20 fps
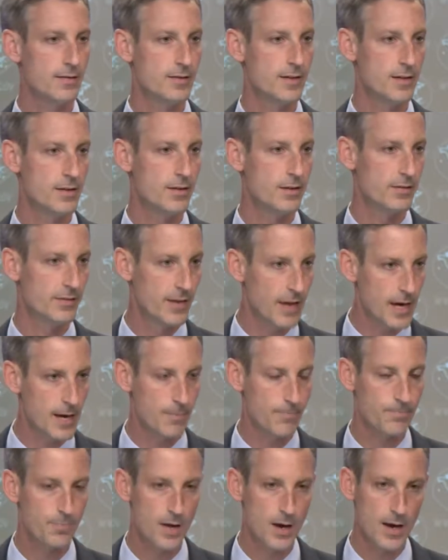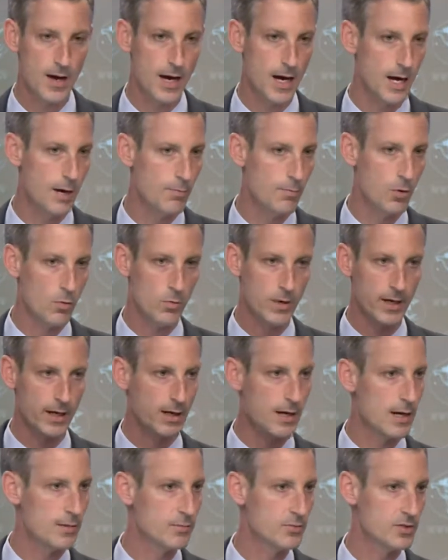did the same. But when
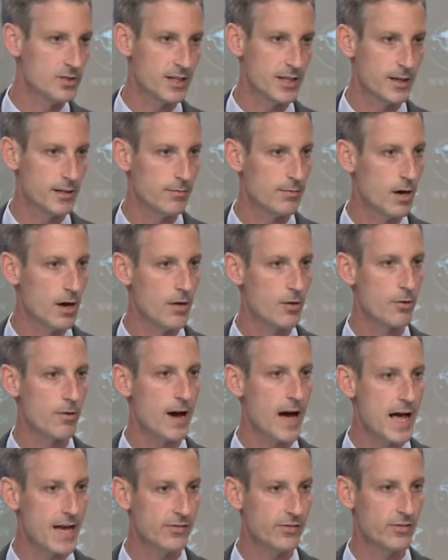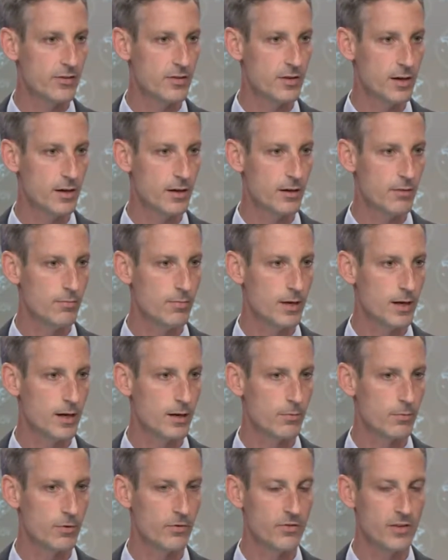it comes to other asks that the
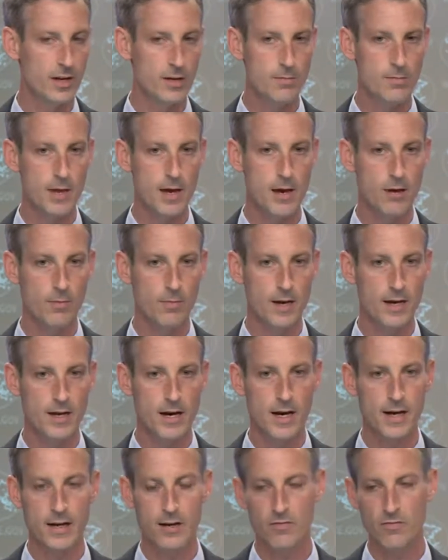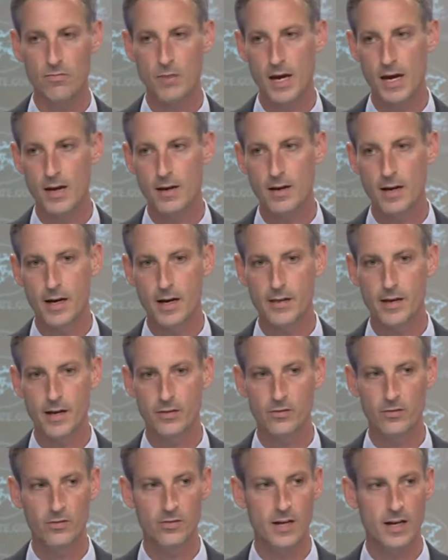regime may or may not have made,
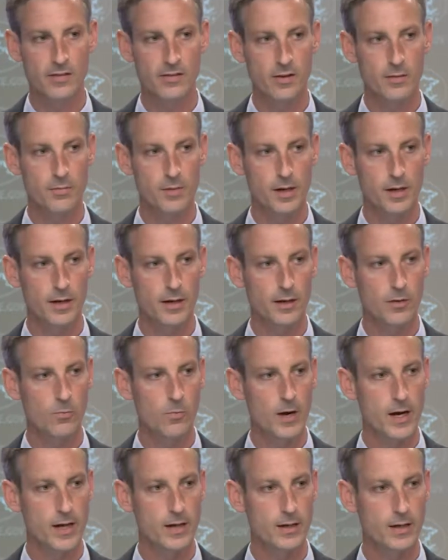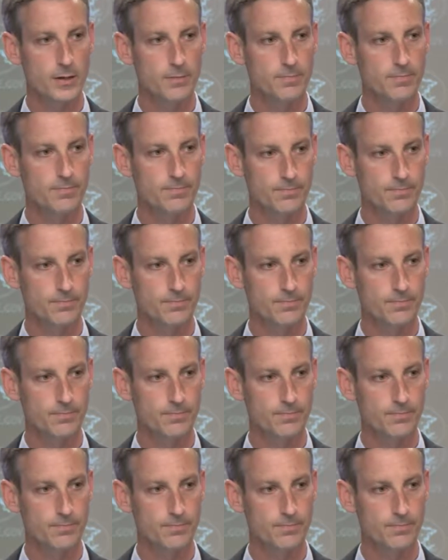that's just not something I can weigh in on.